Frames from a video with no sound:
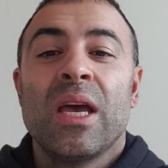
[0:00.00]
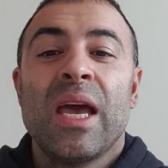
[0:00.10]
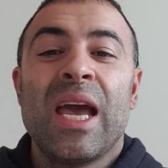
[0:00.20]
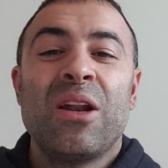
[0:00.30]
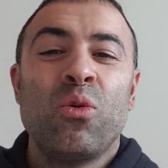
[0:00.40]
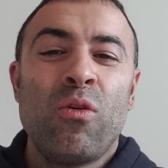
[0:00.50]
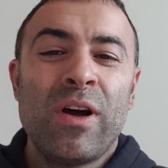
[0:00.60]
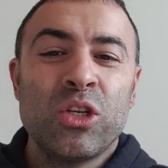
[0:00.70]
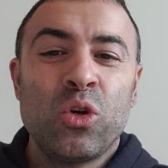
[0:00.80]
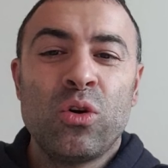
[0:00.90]
and
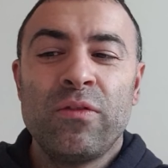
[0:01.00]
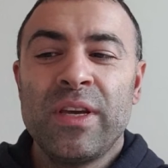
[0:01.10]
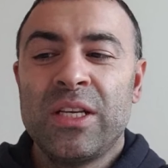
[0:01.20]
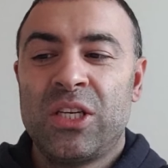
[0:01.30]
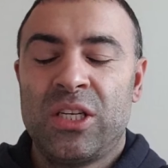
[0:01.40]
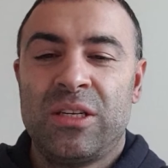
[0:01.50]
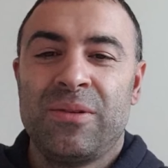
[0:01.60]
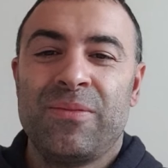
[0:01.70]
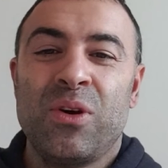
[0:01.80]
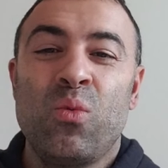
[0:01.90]
Novak Djokovic,
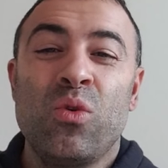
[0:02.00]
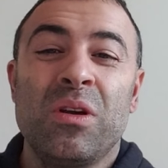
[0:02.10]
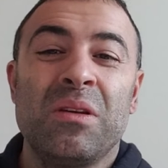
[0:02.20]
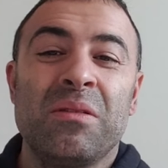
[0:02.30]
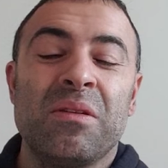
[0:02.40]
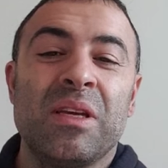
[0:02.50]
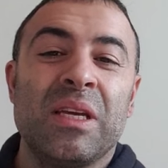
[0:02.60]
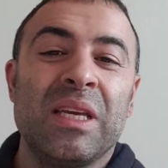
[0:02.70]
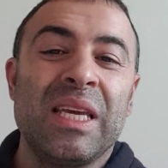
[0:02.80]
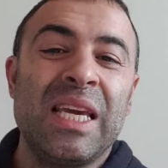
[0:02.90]

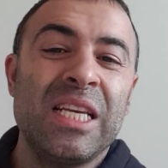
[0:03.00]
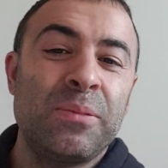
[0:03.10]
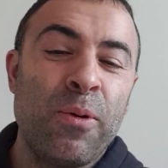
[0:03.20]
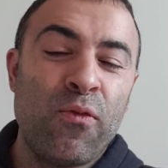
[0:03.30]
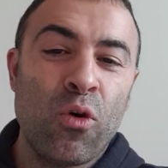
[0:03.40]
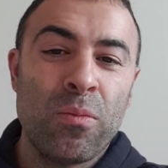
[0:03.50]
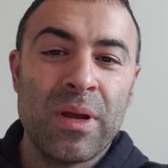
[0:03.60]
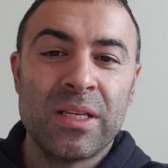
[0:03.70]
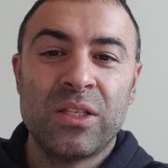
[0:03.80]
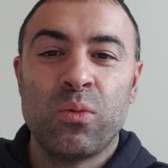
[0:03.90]
his
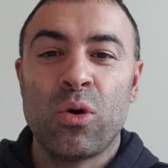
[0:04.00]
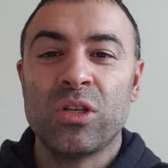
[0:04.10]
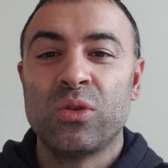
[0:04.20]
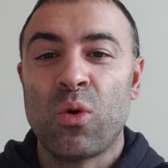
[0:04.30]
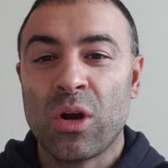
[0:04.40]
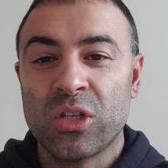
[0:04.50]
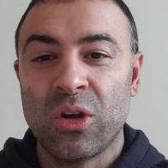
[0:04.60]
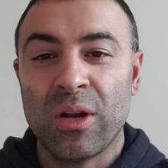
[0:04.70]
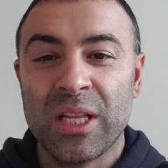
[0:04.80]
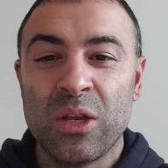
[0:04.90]
performance was rock
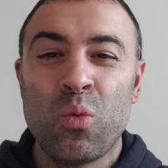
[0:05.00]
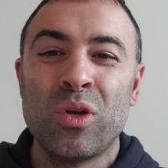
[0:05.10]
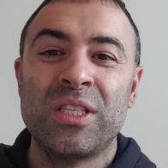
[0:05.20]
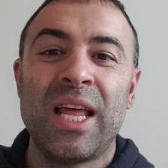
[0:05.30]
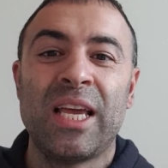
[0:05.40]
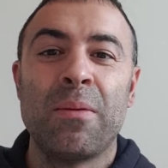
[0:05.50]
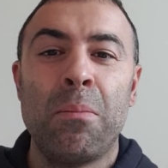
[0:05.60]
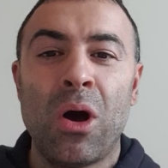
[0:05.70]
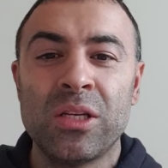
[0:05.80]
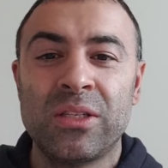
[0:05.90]
solid. It was like a
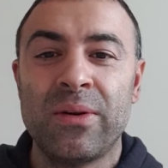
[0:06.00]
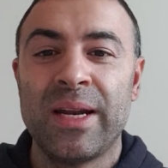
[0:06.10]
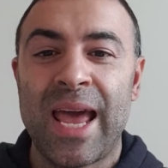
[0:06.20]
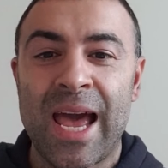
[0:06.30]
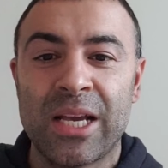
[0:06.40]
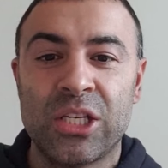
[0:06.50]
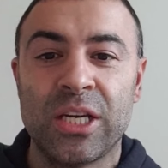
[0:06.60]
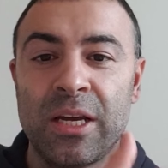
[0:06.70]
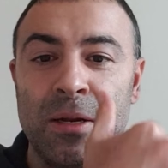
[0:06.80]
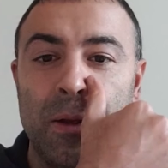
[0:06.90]
master in
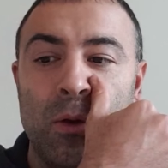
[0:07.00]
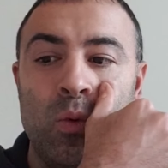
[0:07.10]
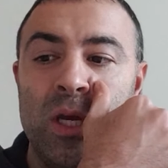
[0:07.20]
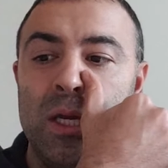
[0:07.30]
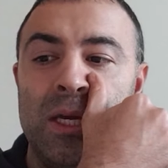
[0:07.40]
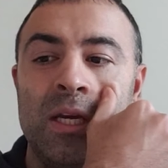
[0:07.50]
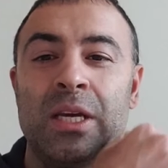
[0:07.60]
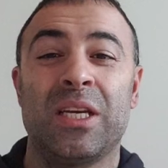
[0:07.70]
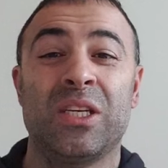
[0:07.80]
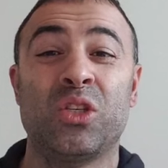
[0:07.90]
action. We
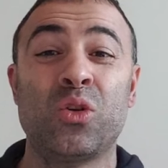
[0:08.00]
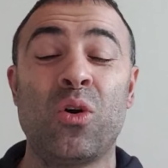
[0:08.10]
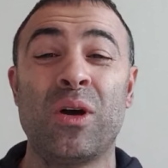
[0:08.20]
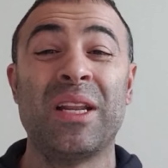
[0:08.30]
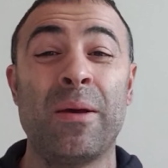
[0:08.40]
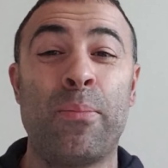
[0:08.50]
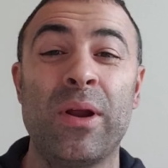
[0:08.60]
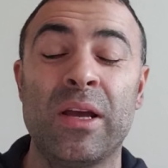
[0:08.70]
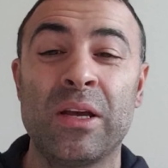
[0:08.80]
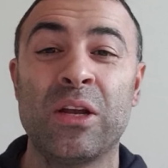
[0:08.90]
saw
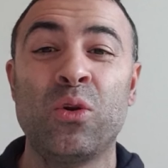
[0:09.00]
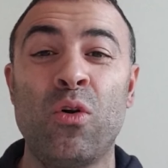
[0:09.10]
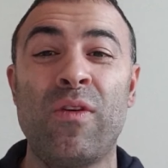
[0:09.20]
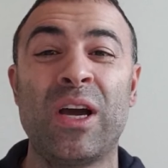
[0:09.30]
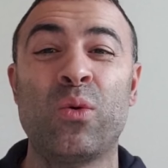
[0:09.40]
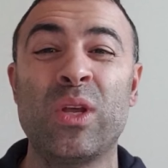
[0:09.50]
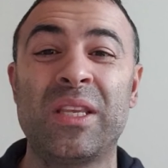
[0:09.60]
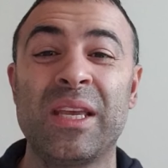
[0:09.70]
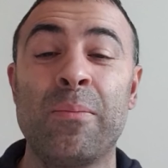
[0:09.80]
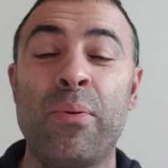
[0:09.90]
a Novak
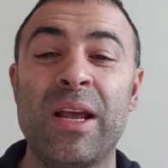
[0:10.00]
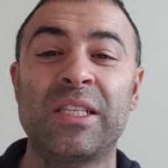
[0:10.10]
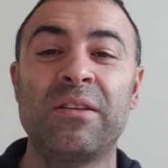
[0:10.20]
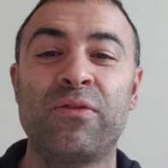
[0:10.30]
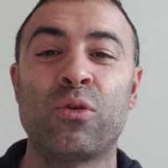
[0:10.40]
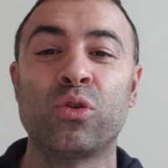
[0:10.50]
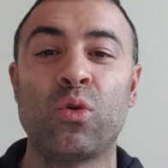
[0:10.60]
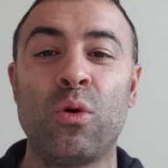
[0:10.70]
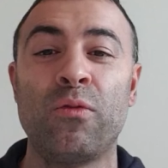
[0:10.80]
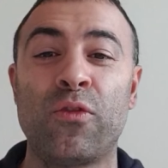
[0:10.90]
with impressive
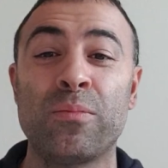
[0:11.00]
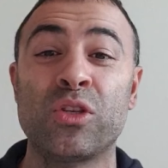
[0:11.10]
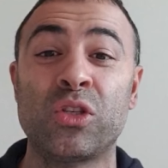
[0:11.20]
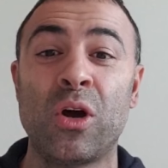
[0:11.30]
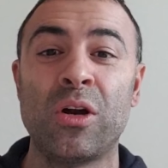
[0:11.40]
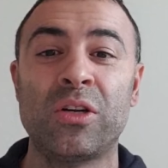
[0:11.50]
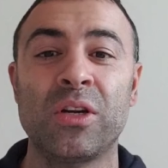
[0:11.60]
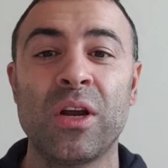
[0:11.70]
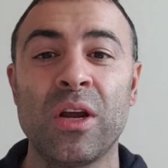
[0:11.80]
control from the start.